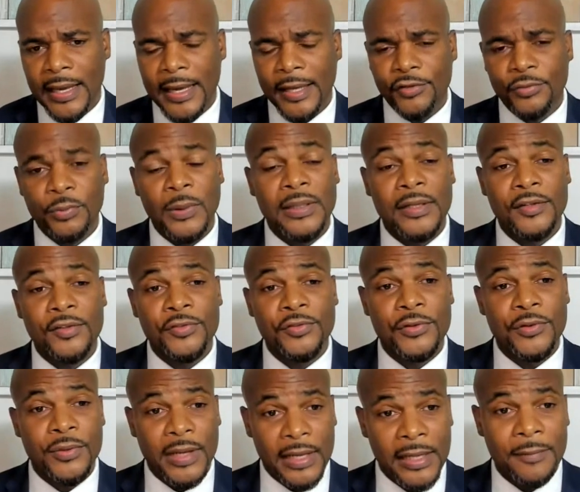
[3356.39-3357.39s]
as well
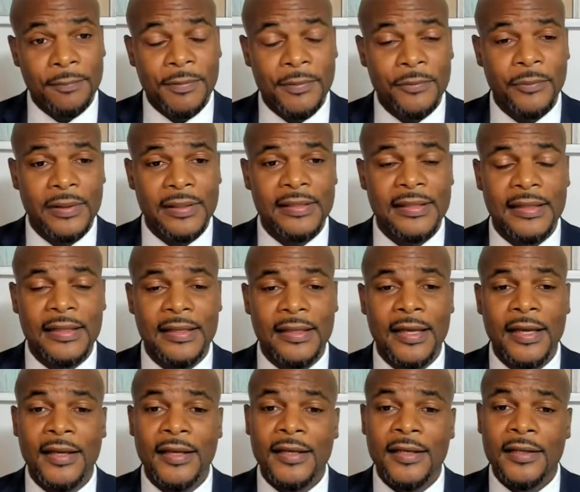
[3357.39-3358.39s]
as you're helping with
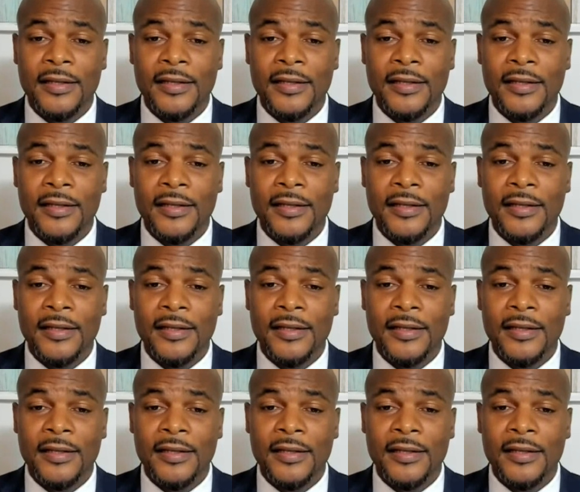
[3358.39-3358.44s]
the